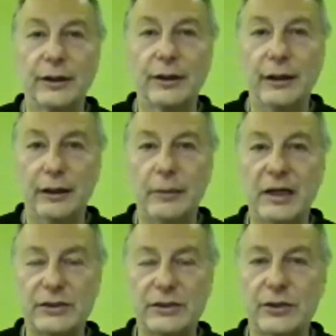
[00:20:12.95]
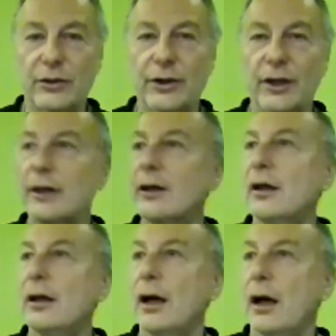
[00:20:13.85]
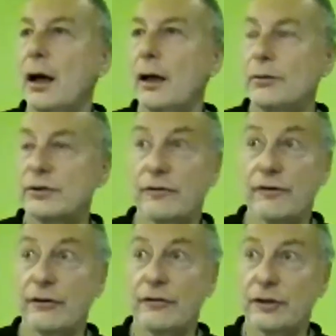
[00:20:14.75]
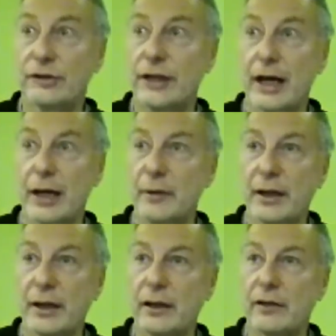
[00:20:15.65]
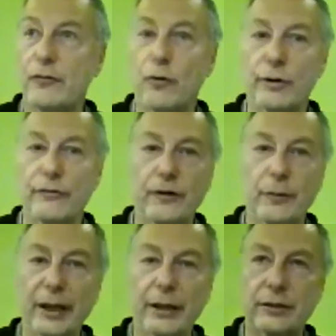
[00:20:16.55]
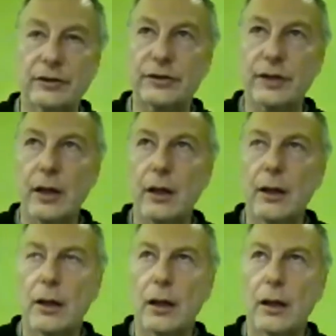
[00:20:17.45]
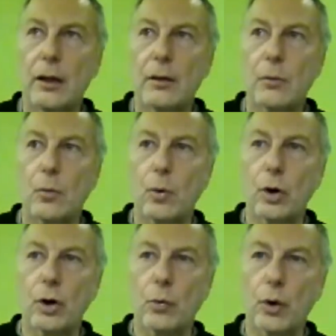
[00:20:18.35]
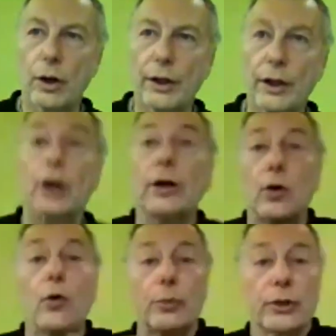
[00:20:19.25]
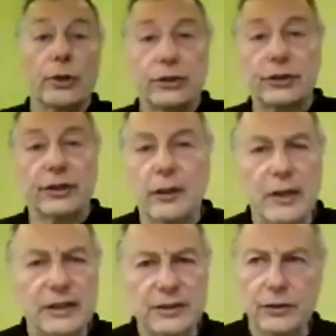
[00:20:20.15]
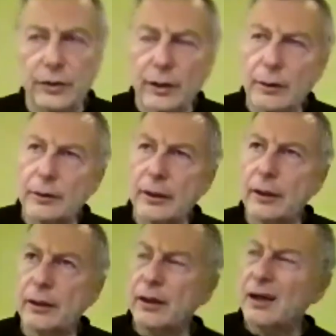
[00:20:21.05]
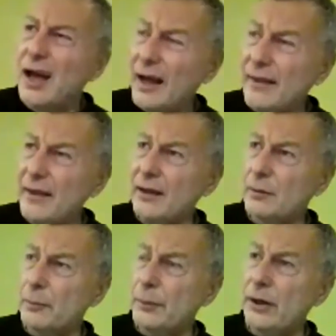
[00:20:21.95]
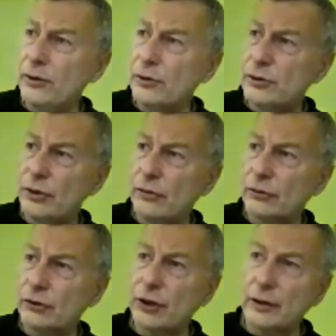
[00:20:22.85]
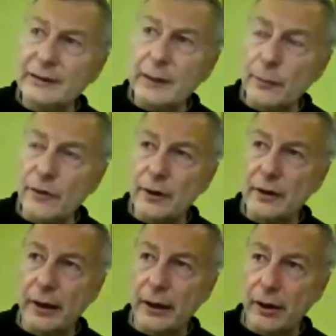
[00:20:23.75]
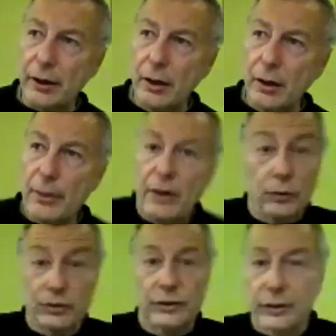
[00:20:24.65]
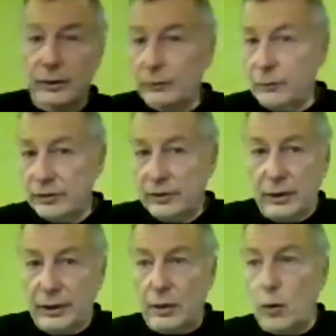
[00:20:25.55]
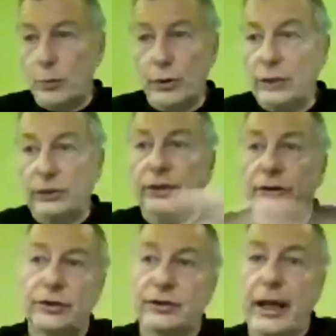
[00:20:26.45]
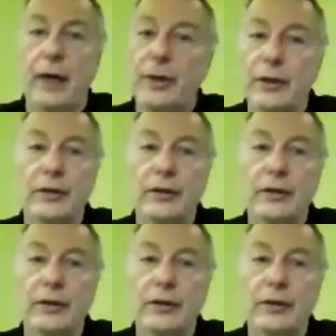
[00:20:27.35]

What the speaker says: in Macedonia. It was the very first time that foreign filmmakers were working on a co-production in Macedonia. I think that Peter Ustinov shot something there, but it wasn't like a co-production. He just came in,